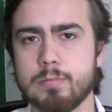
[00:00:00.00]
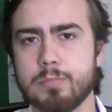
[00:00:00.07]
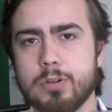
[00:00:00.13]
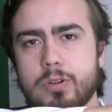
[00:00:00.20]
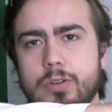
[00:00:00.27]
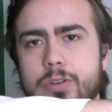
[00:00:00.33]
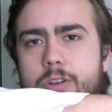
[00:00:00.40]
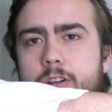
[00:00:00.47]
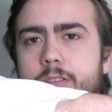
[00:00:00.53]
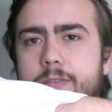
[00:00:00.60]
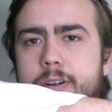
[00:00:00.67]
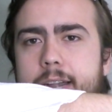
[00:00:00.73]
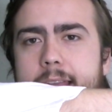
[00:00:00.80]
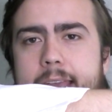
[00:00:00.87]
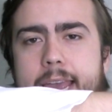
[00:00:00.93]
pull
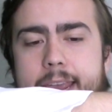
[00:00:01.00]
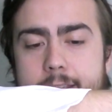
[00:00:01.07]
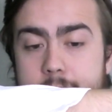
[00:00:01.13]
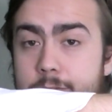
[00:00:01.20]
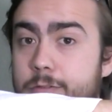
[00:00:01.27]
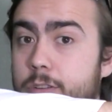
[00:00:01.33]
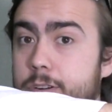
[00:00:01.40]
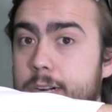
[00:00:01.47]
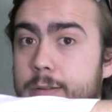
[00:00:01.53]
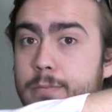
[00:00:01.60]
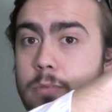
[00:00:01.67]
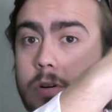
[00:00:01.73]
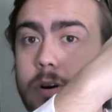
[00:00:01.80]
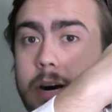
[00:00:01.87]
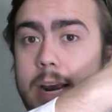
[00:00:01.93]
over a fulcrum
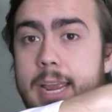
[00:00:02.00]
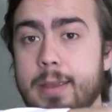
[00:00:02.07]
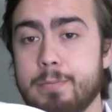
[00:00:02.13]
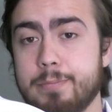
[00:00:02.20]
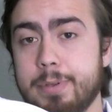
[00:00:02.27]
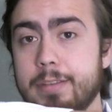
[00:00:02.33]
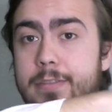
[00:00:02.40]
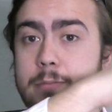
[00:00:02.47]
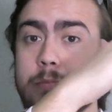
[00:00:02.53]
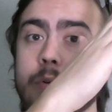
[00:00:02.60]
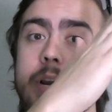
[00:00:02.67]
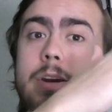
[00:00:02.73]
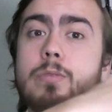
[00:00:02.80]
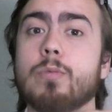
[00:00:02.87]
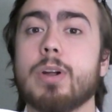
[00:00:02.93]
or a pivot
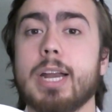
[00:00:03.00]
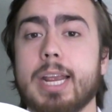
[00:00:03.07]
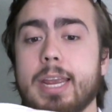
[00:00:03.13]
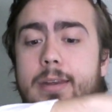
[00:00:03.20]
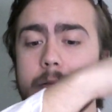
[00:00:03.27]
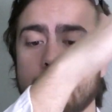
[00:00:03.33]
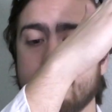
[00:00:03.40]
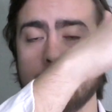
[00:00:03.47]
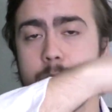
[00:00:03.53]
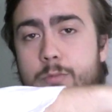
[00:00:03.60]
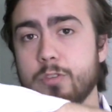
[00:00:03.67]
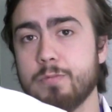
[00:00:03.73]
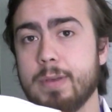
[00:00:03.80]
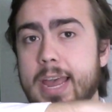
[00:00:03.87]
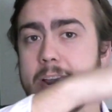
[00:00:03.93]
point where it can
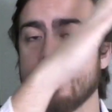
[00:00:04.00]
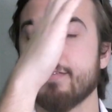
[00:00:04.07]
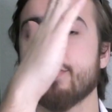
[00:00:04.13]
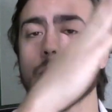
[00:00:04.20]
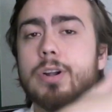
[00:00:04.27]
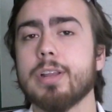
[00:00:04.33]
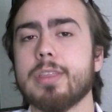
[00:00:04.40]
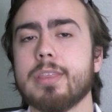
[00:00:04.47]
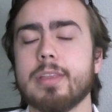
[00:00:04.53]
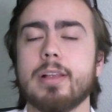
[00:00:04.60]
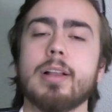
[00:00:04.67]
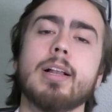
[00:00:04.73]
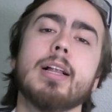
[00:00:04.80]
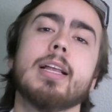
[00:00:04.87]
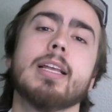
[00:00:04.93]
move back and forth.
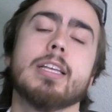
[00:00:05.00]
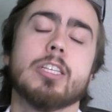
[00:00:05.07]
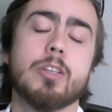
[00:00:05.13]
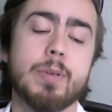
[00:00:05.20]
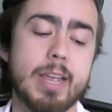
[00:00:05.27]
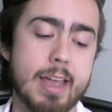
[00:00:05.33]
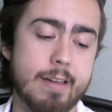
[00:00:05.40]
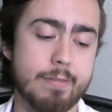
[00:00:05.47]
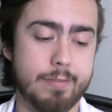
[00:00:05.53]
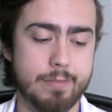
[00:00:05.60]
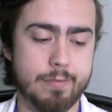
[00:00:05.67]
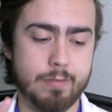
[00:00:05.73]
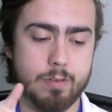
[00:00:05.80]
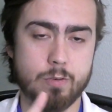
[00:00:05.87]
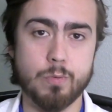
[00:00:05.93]
So we have
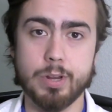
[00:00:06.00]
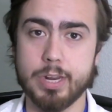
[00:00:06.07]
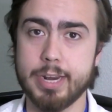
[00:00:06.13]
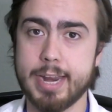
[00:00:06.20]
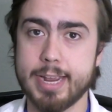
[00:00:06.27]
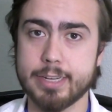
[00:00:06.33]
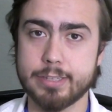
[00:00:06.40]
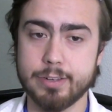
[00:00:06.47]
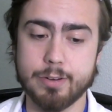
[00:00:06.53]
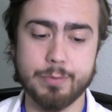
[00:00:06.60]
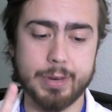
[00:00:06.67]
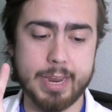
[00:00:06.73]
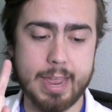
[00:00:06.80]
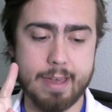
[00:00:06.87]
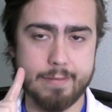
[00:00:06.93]
wheel and axle,
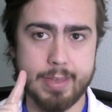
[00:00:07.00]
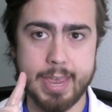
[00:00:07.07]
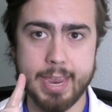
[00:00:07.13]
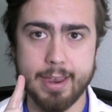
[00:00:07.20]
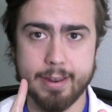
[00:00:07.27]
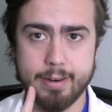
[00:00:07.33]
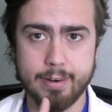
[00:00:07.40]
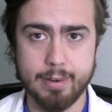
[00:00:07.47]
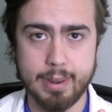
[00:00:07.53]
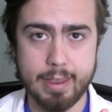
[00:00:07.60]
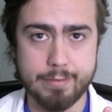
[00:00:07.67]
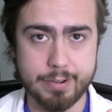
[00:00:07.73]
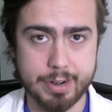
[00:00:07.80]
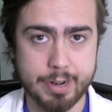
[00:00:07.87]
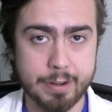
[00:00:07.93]
we have a
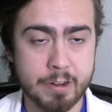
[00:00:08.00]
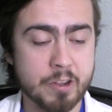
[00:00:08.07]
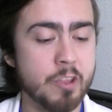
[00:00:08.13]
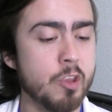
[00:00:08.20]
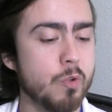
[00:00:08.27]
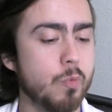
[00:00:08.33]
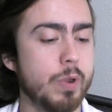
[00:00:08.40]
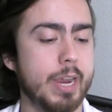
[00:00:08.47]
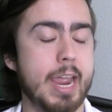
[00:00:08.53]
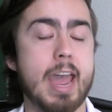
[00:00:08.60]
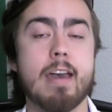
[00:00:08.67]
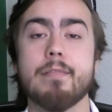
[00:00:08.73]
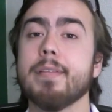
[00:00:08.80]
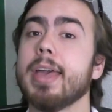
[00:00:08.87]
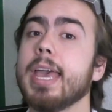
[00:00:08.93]
lever, we
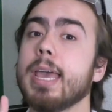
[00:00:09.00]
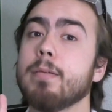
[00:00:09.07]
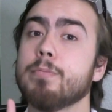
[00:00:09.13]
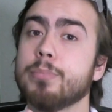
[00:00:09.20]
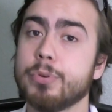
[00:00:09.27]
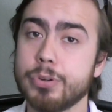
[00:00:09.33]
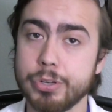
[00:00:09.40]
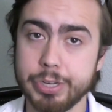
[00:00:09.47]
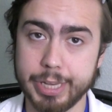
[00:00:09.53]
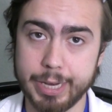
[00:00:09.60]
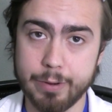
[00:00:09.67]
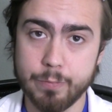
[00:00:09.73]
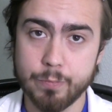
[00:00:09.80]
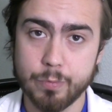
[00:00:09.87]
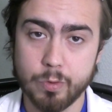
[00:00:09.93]
have a
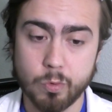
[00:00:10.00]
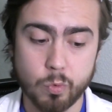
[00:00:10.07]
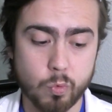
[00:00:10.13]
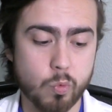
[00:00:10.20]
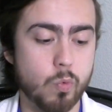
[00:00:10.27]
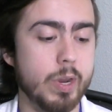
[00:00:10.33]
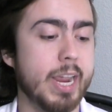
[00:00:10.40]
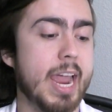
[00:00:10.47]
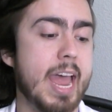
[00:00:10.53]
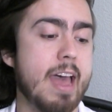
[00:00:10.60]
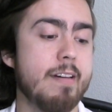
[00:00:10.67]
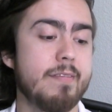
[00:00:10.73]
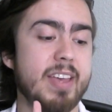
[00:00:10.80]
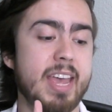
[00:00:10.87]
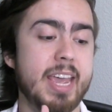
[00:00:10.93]
pulley, we
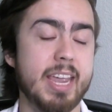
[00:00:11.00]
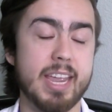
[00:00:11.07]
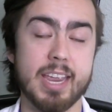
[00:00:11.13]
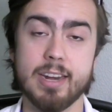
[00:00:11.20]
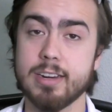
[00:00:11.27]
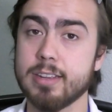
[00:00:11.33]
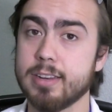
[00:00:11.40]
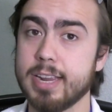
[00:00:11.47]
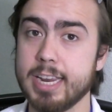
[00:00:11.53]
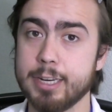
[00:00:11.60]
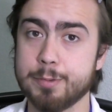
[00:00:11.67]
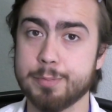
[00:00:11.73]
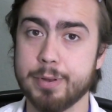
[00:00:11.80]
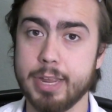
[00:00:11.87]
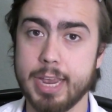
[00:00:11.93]
have a
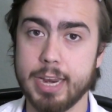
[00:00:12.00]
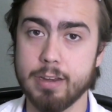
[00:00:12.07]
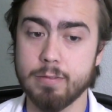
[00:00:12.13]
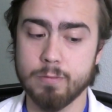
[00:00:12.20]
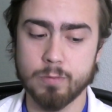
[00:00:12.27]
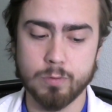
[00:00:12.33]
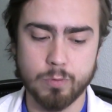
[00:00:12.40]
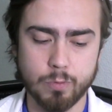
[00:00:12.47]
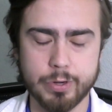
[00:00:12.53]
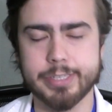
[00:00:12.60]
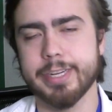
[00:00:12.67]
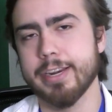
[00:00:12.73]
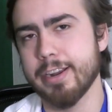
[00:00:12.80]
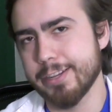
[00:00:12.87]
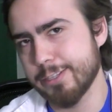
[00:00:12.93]
inclined plane,
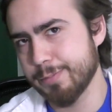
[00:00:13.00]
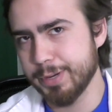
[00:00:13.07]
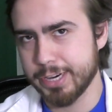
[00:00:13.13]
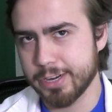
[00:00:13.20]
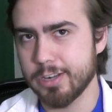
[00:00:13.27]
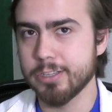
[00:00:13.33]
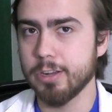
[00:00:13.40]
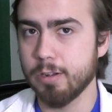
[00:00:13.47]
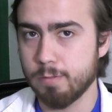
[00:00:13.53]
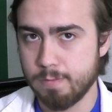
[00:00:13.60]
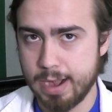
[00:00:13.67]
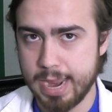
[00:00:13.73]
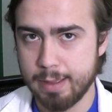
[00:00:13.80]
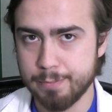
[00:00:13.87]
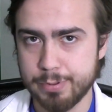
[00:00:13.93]
which can also be called a
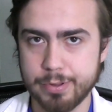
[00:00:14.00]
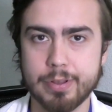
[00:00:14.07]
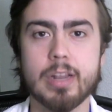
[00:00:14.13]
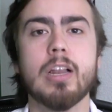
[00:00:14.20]
ramp.